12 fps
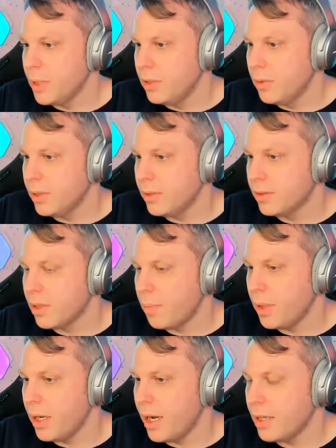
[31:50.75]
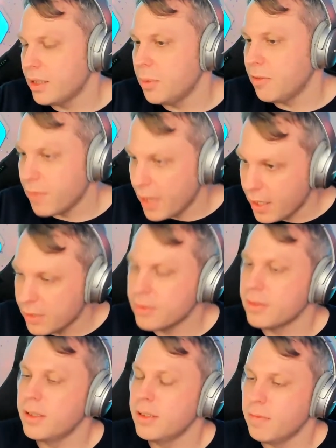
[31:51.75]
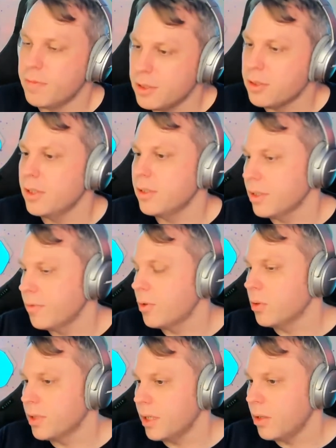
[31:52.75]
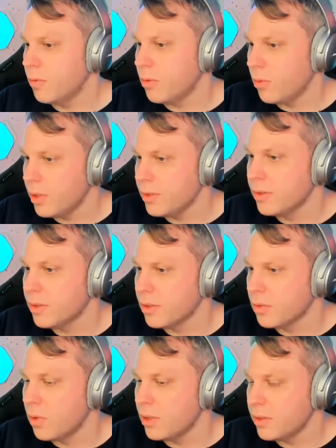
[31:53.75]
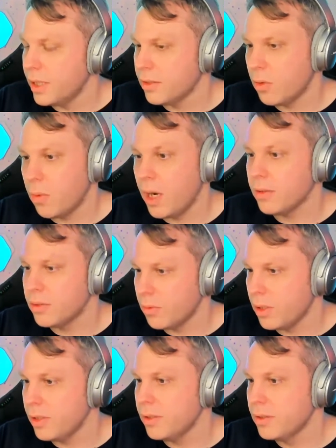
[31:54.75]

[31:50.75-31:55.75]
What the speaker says: doing something that has to be fast and efficient, then of course I go for Rust, because Rust takes a while to write.